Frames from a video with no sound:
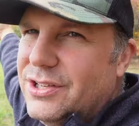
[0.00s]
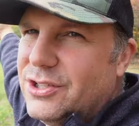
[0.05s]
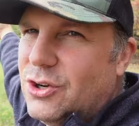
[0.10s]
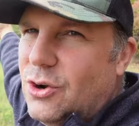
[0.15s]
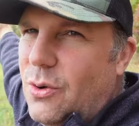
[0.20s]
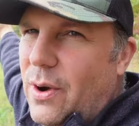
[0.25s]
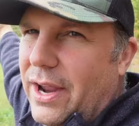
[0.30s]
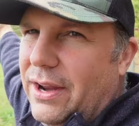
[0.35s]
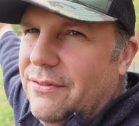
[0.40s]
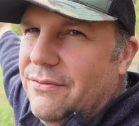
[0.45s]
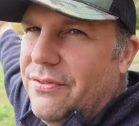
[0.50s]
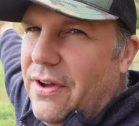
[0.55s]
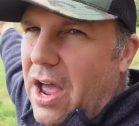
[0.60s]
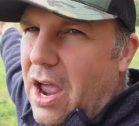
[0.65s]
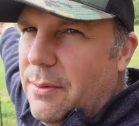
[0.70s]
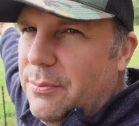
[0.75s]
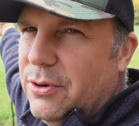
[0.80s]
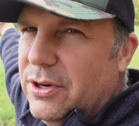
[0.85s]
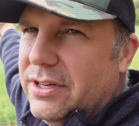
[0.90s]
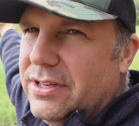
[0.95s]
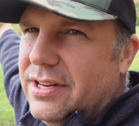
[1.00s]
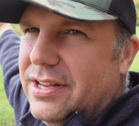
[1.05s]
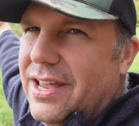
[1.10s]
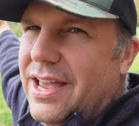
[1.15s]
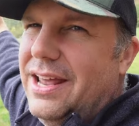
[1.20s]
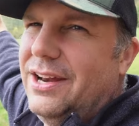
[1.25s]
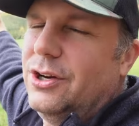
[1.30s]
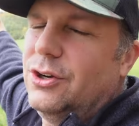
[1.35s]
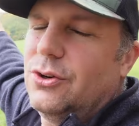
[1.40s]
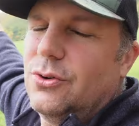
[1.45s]
It's quite vibrant
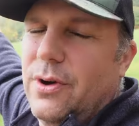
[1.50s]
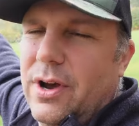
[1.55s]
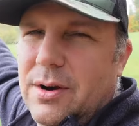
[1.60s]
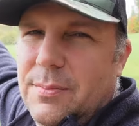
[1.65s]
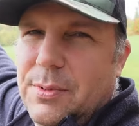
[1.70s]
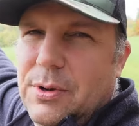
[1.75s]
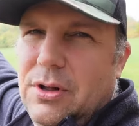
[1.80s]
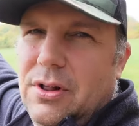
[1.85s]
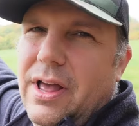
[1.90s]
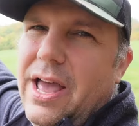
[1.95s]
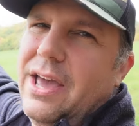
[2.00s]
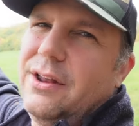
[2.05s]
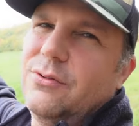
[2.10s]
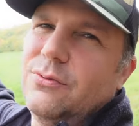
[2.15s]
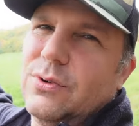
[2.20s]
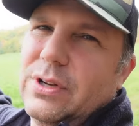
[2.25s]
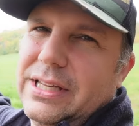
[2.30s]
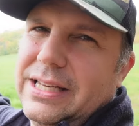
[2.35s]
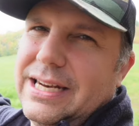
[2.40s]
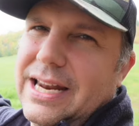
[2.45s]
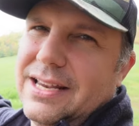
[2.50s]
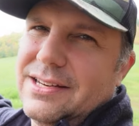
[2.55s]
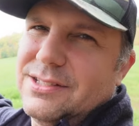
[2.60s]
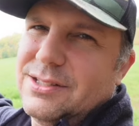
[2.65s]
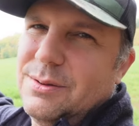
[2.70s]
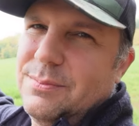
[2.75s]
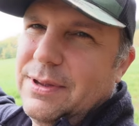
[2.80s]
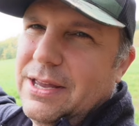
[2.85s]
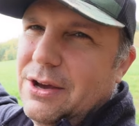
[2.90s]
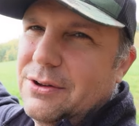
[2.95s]
and incredible and really nice
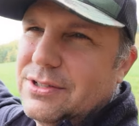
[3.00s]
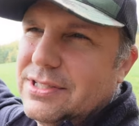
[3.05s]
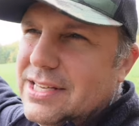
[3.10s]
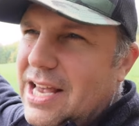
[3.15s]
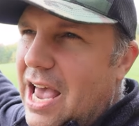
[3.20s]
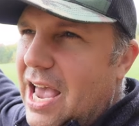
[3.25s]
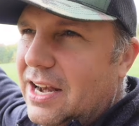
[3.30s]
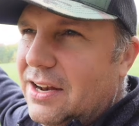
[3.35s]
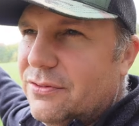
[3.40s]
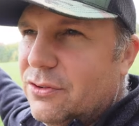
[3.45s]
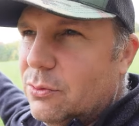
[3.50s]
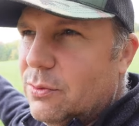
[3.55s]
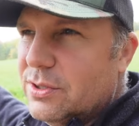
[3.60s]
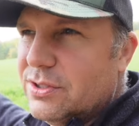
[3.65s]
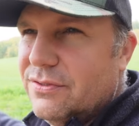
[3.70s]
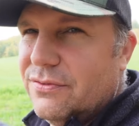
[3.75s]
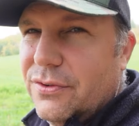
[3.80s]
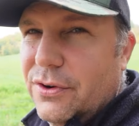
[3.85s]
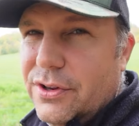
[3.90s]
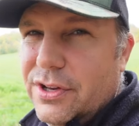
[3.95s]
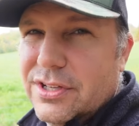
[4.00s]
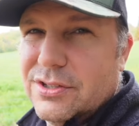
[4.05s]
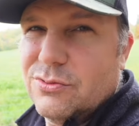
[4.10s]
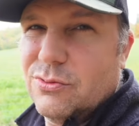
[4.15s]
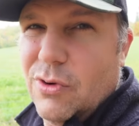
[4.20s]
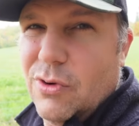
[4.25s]
to be outside if it wasn't for this